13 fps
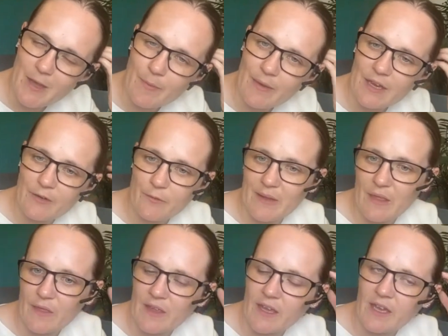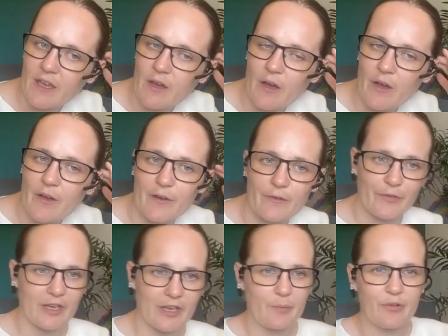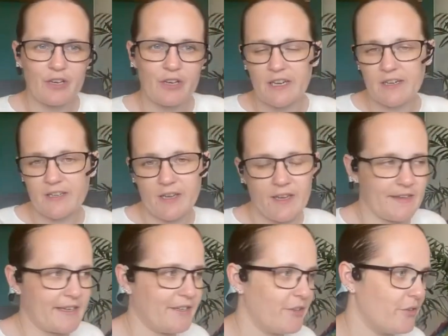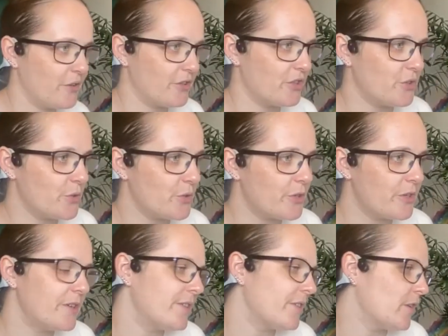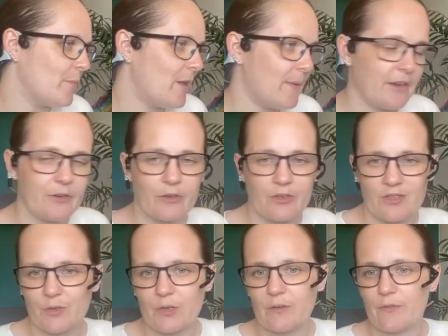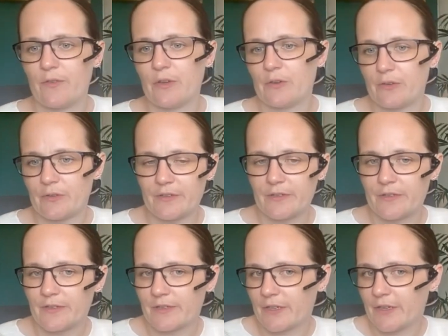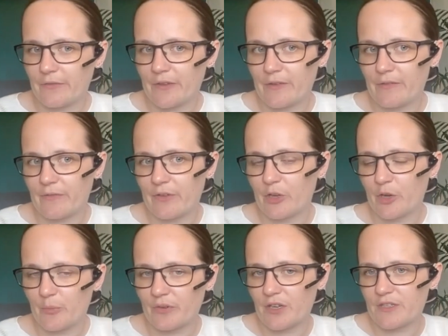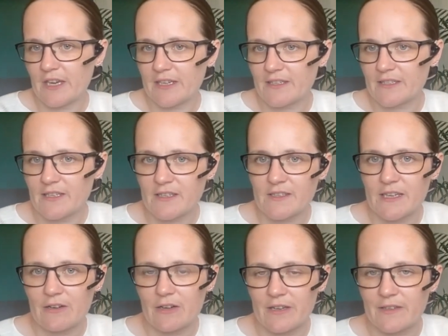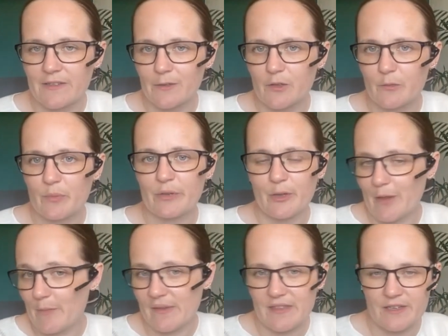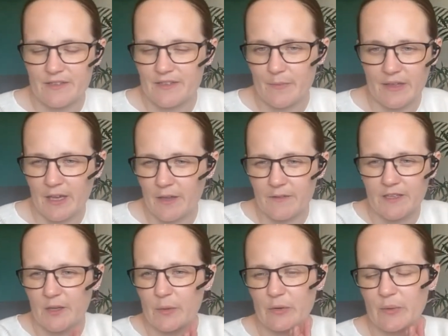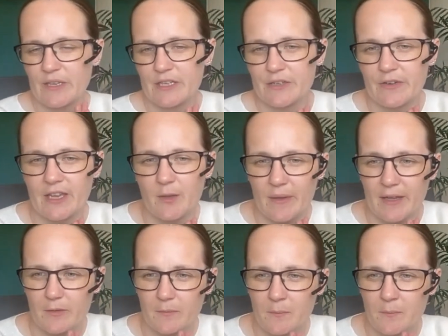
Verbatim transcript: Maybe you've been thinking of a project idea and you're not sure, or maybe you're not sure if your project is necessarily suitable, or maybe there's something else that you were wondering about.